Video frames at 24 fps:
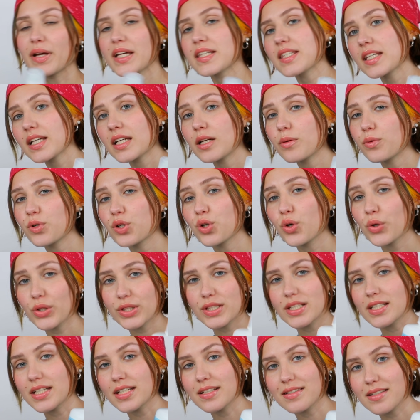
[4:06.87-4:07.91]
Basically, we're
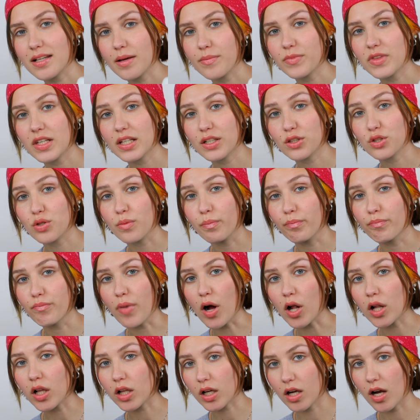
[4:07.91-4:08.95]
going to need something to
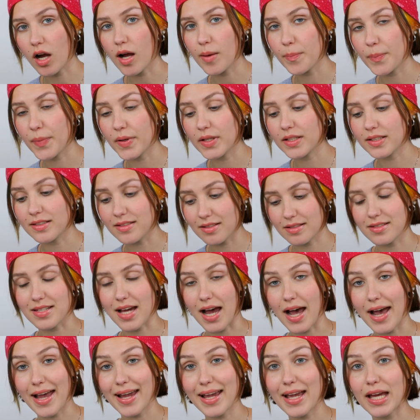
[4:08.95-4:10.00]
bulk up the
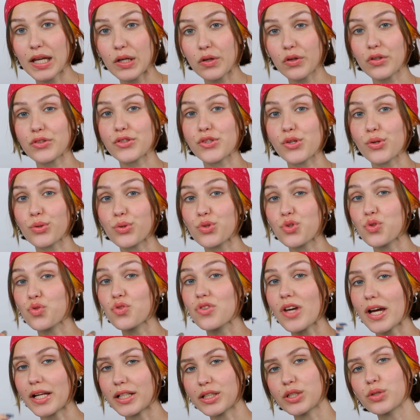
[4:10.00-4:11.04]
dye and also to
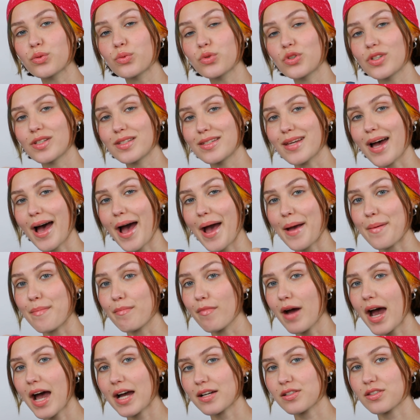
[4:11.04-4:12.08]
dilute the dye
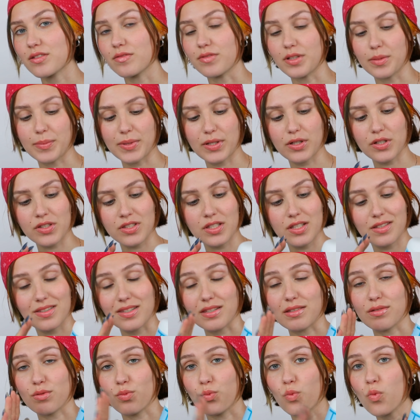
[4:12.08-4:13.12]
massively, because this
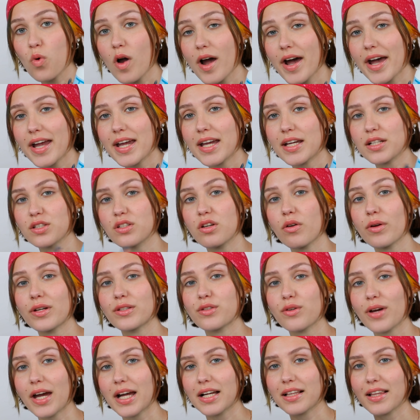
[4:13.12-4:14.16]
is white, it's going
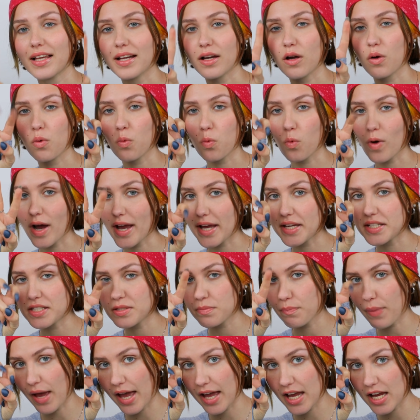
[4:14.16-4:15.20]
to act like a
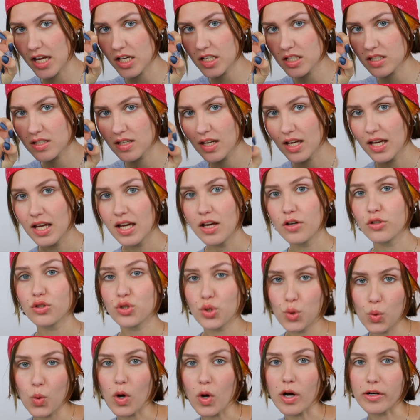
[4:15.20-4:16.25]
white paint
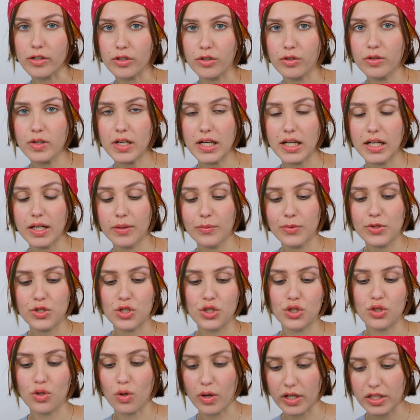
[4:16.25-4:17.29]
to our green, which
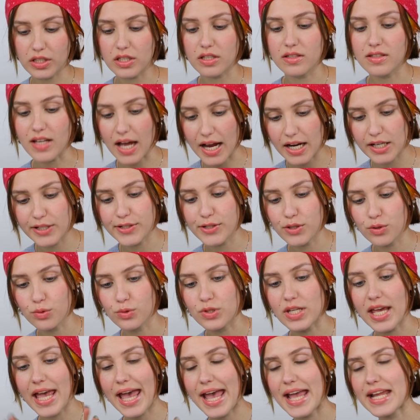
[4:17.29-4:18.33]
is going to
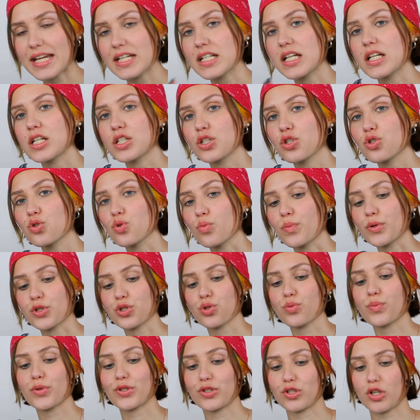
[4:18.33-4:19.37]
dilute any super
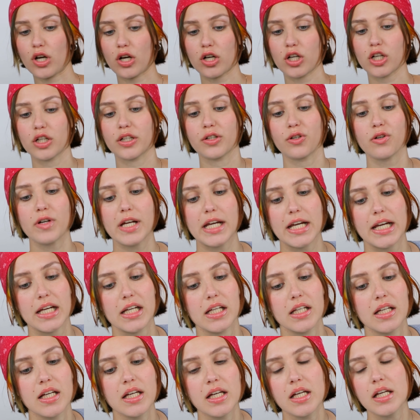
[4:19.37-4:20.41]
super dark
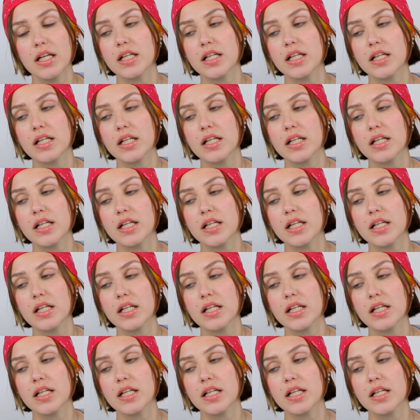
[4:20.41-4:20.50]
green